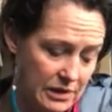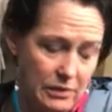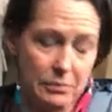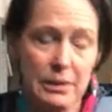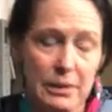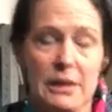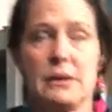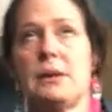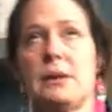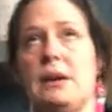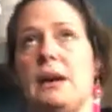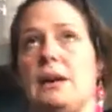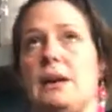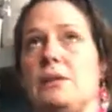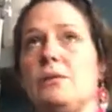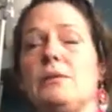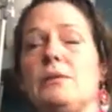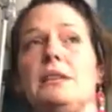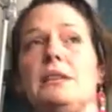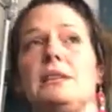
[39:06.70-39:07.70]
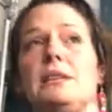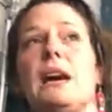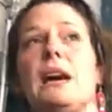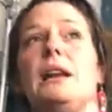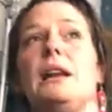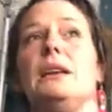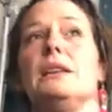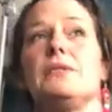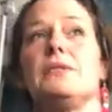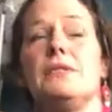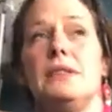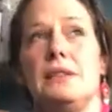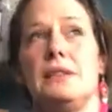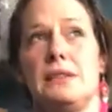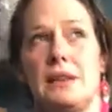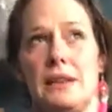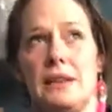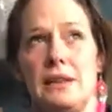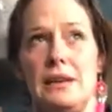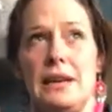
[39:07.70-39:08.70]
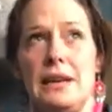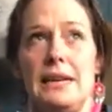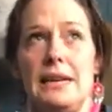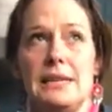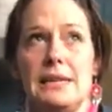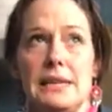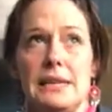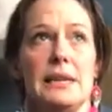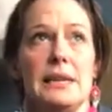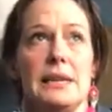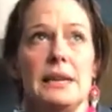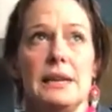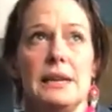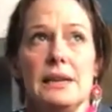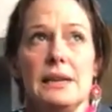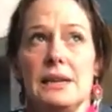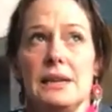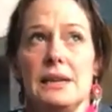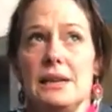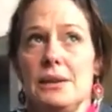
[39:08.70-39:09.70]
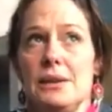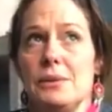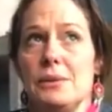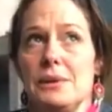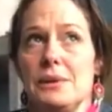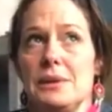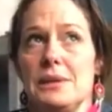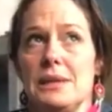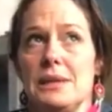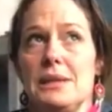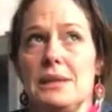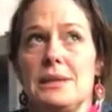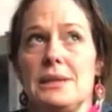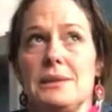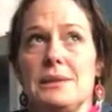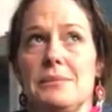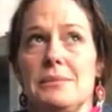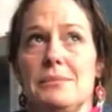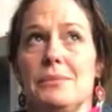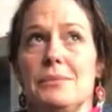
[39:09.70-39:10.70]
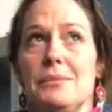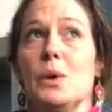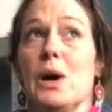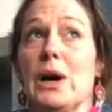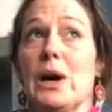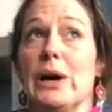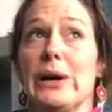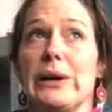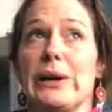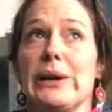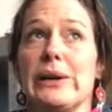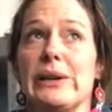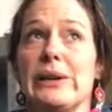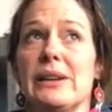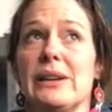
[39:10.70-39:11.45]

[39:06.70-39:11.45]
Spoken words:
I had all these colours for this other lady who wanted some work.